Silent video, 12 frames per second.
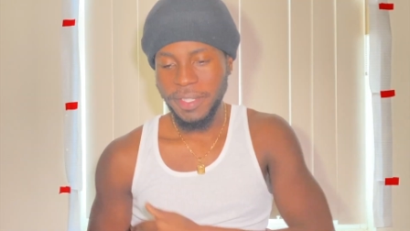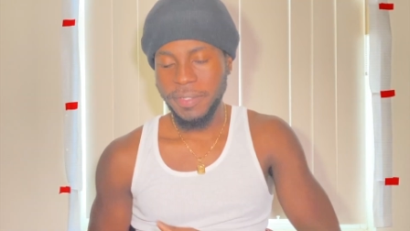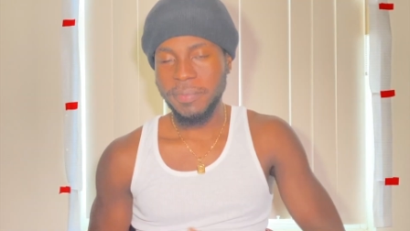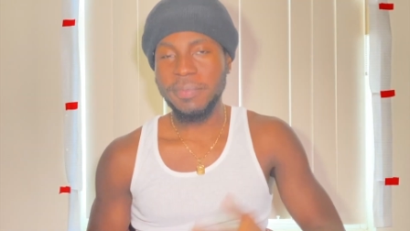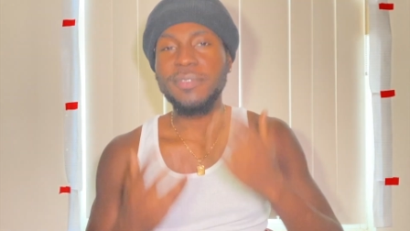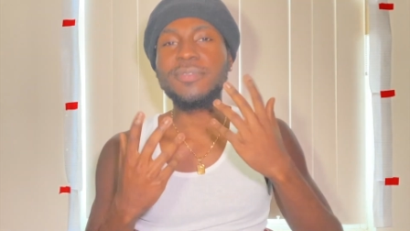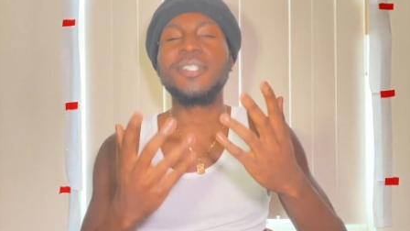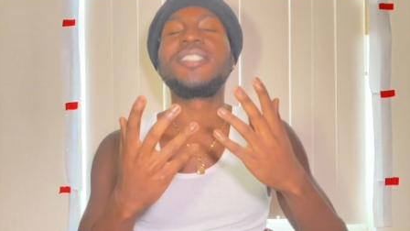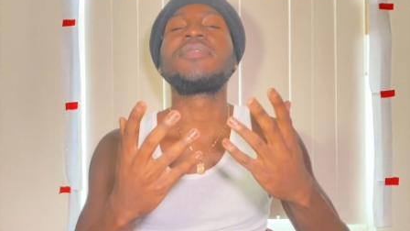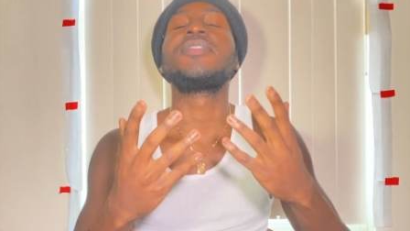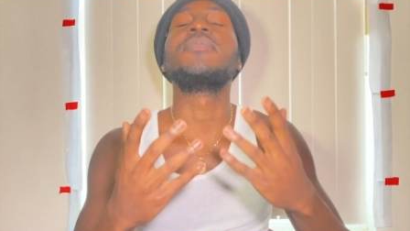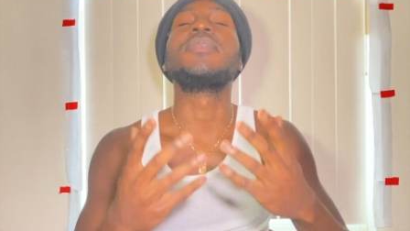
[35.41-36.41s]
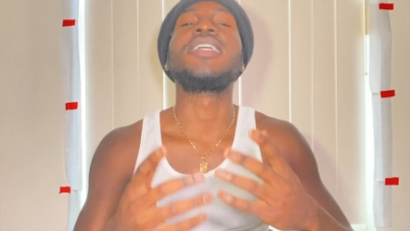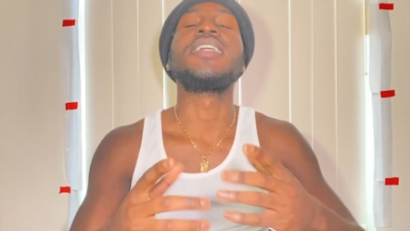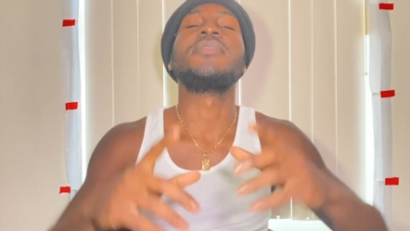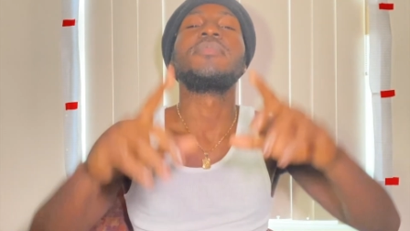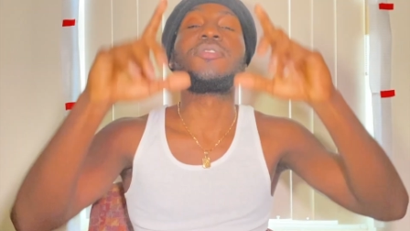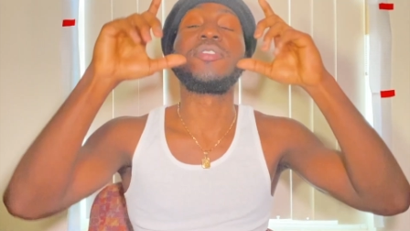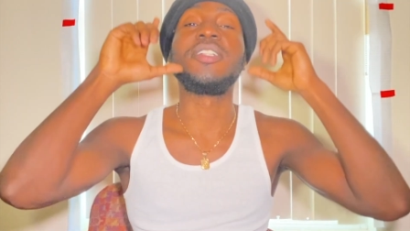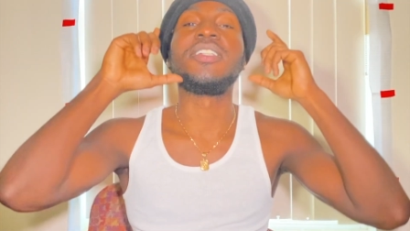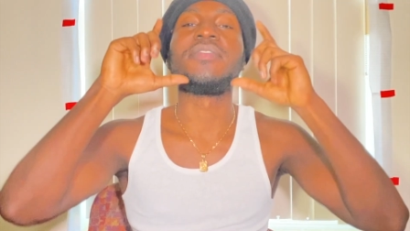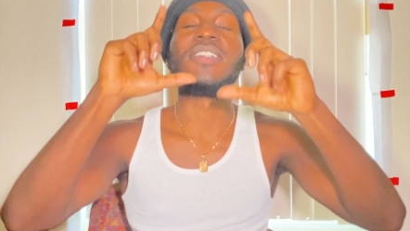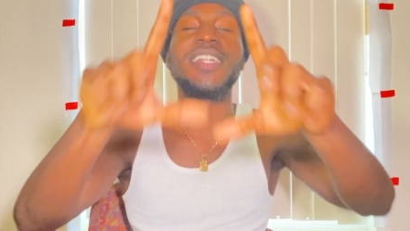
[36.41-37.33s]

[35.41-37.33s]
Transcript: Before this video begins, be sure to leave a